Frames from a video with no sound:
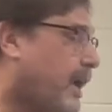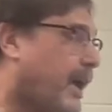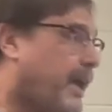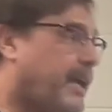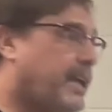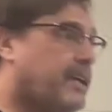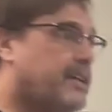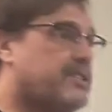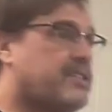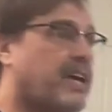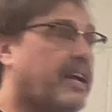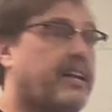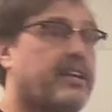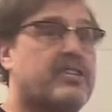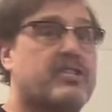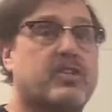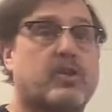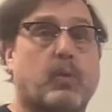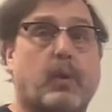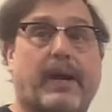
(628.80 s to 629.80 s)
Hey, is that
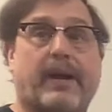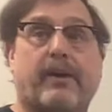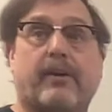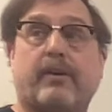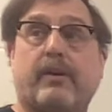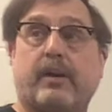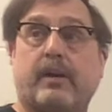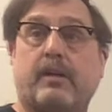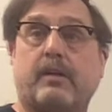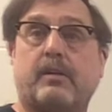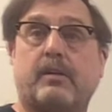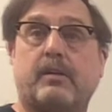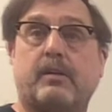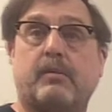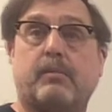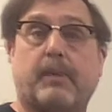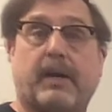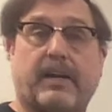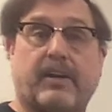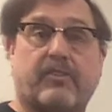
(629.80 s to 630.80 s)
a square
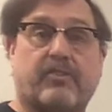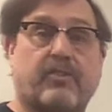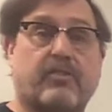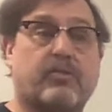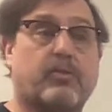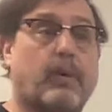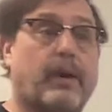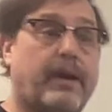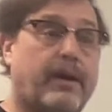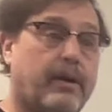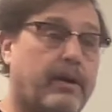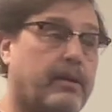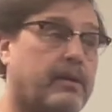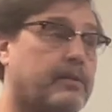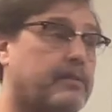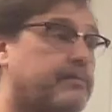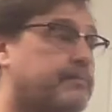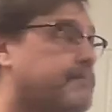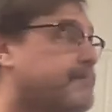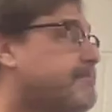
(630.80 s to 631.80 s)
minus a square?
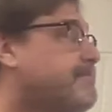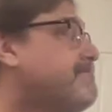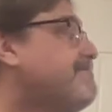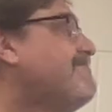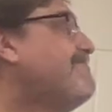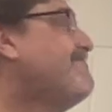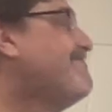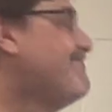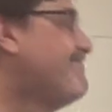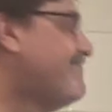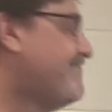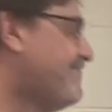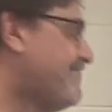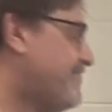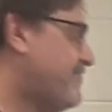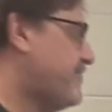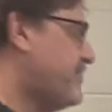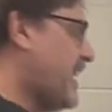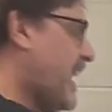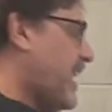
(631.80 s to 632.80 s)

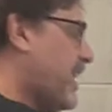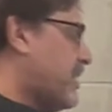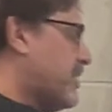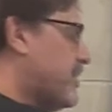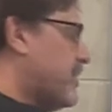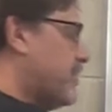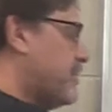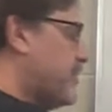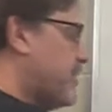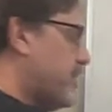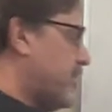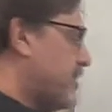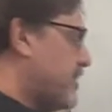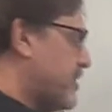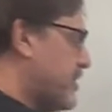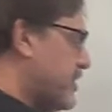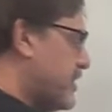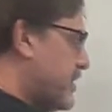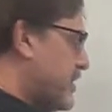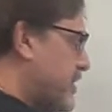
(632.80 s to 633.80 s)
Factor
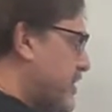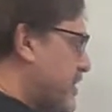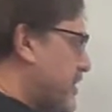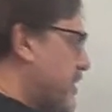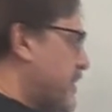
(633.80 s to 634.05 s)
first.